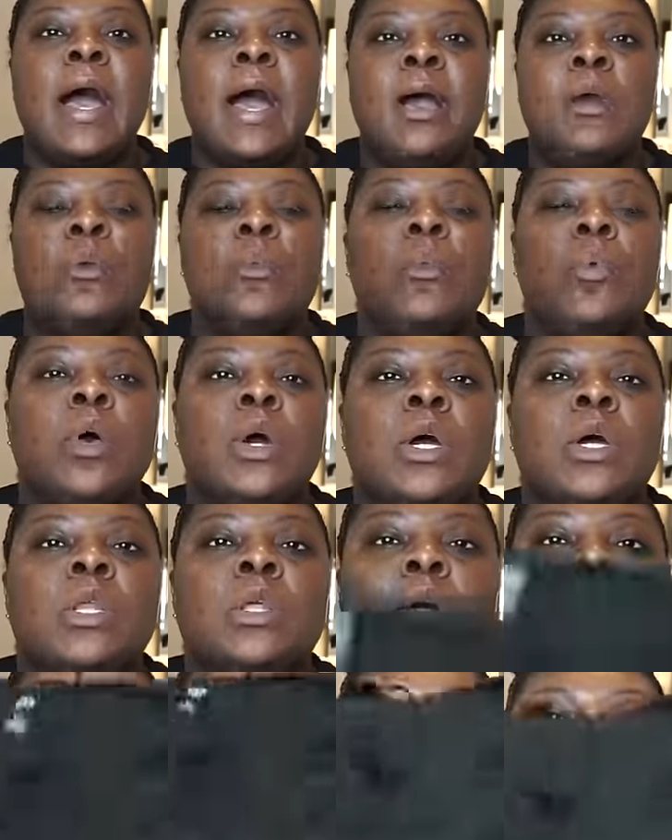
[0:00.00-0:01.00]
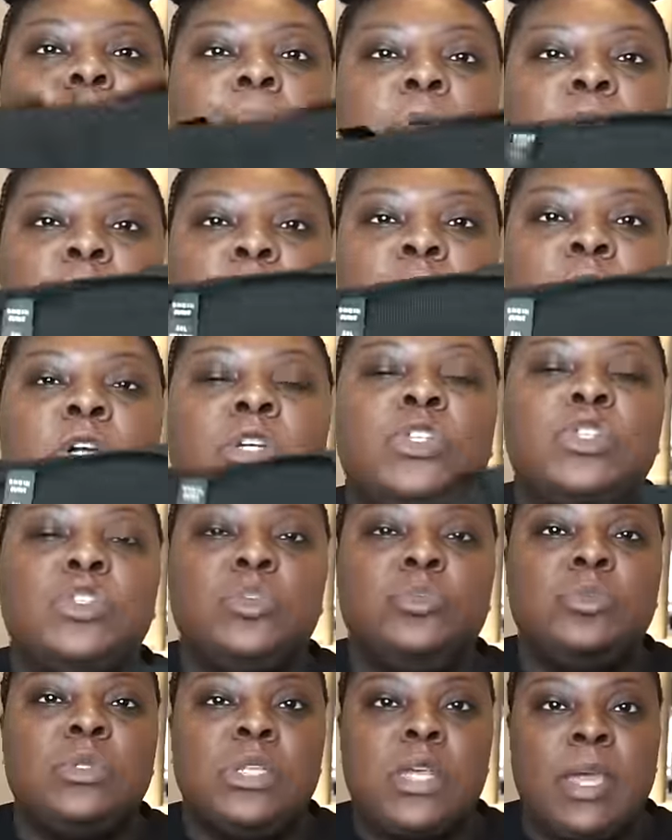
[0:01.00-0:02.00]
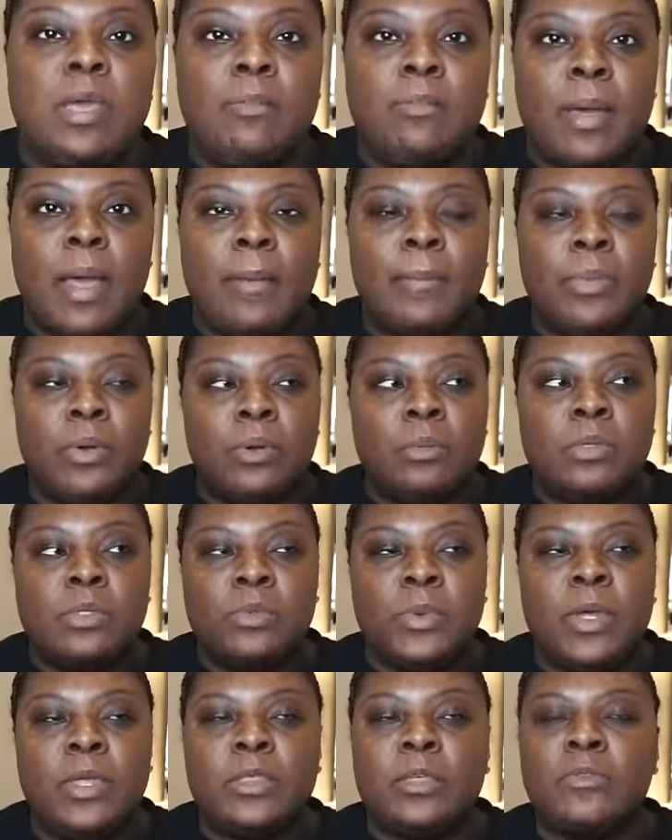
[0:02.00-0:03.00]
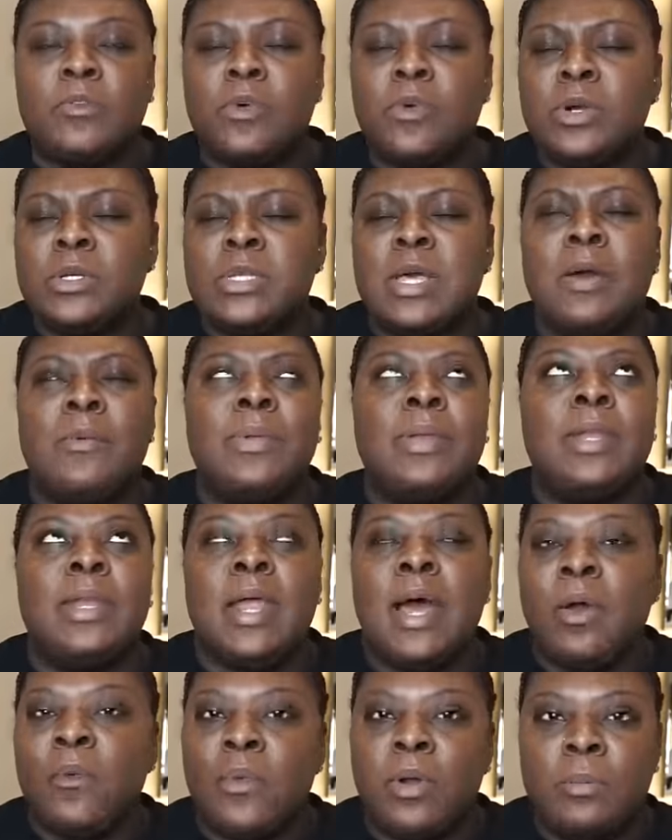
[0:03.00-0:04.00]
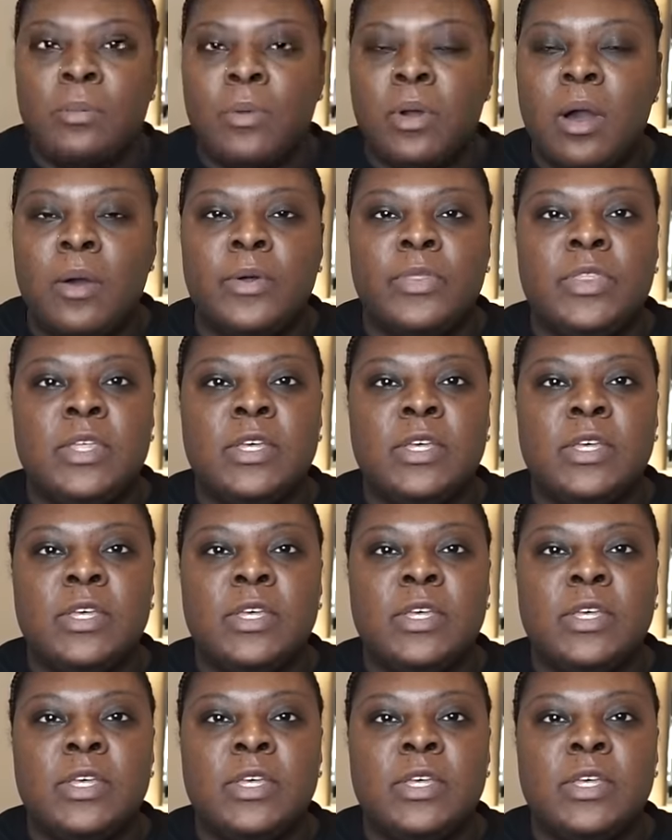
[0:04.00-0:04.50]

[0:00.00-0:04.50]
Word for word: I would prefer to tape my boobs with. Of course, I would not wear a bra with